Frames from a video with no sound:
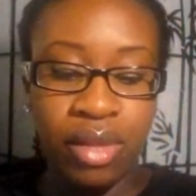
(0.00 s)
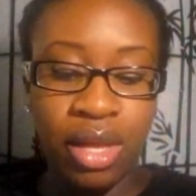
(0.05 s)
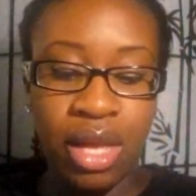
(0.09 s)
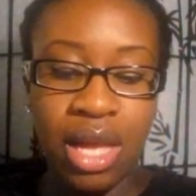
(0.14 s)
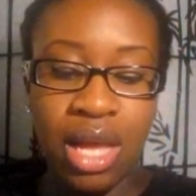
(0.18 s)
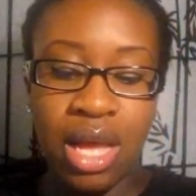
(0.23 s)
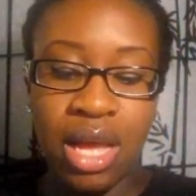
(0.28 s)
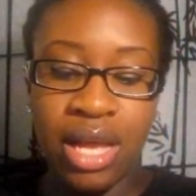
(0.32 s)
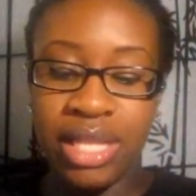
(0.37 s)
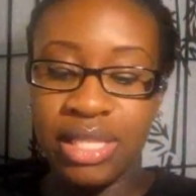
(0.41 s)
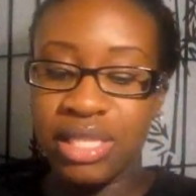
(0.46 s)

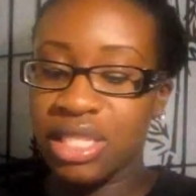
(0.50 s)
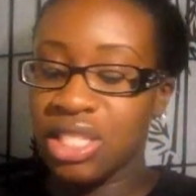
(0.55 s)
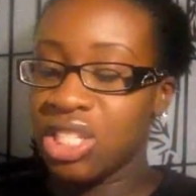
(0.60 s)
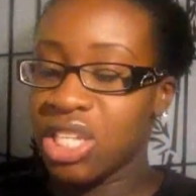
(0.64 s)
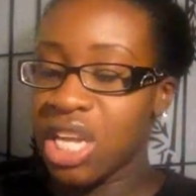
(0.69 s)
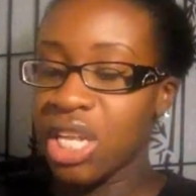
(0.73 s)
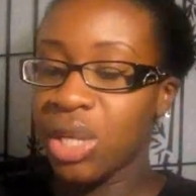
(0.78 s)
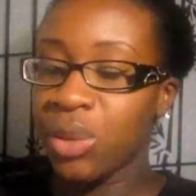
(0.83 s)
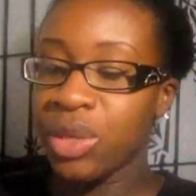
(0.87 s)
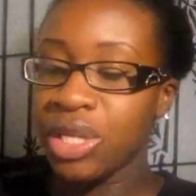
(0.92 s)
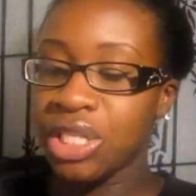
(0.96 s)
Uh, it's a
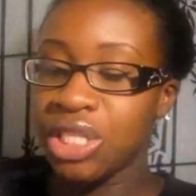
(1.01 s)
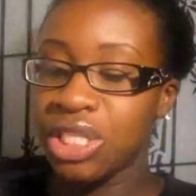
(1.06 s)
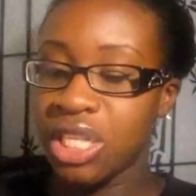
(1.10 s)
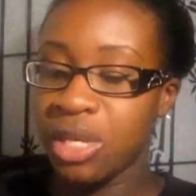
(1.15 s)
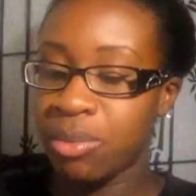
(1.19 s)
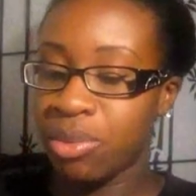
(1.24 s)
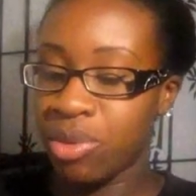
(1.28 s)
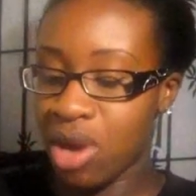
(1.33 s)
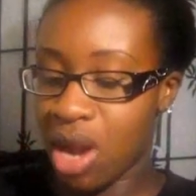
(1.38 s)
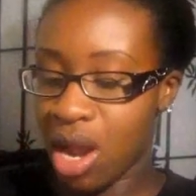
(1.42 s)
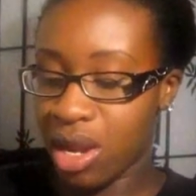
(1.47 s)
genuine
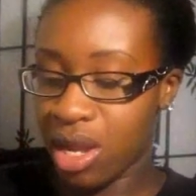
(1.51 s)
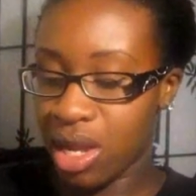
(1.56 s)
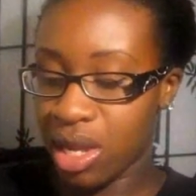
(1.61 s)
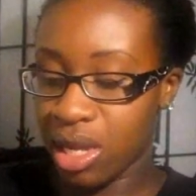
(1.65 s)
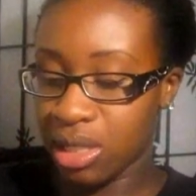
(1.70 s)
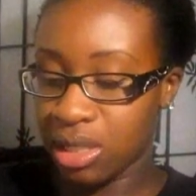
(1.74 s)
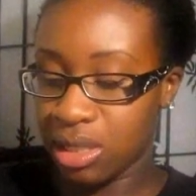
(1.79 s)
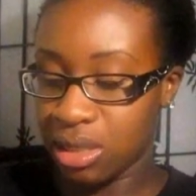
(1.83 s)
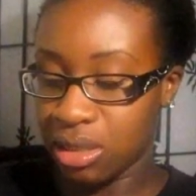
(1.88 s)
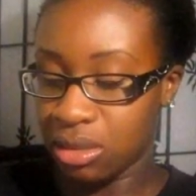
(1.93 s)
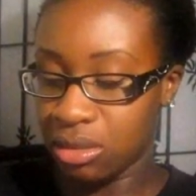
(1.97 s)
Chi
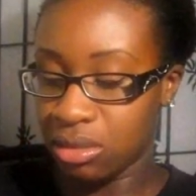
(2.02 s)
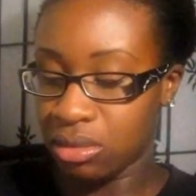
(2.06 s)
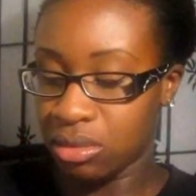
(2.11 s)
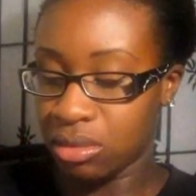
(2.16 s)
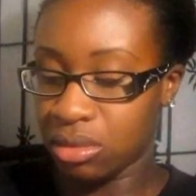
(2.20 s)
product.